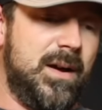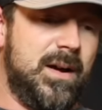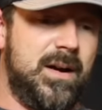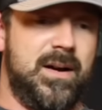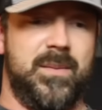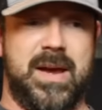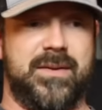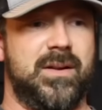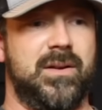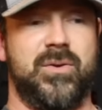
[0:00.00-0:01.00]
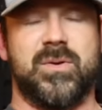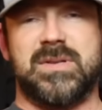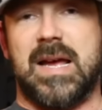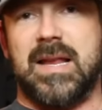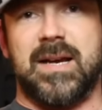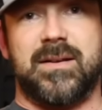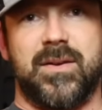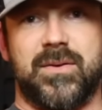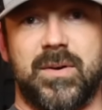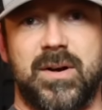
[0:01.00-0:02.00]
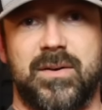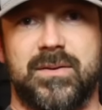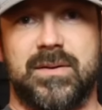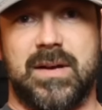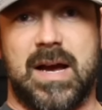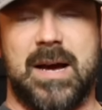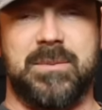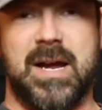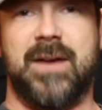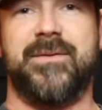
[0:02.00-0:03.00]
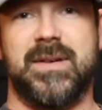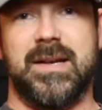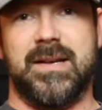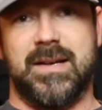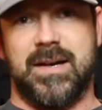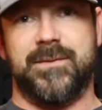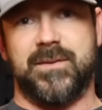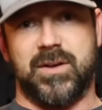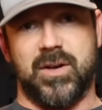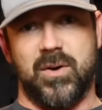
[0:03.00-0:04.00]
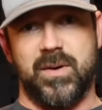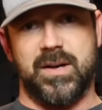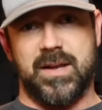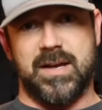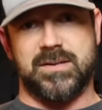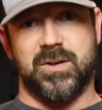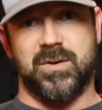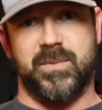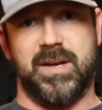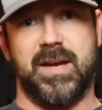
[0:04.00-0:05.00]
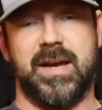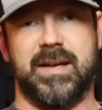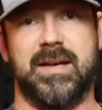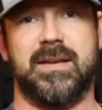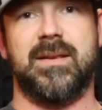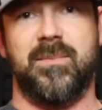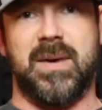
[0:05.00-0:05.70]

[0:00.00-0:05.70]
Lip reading: and the lures I like to throw, I'm confident enough to go into that tournament and get the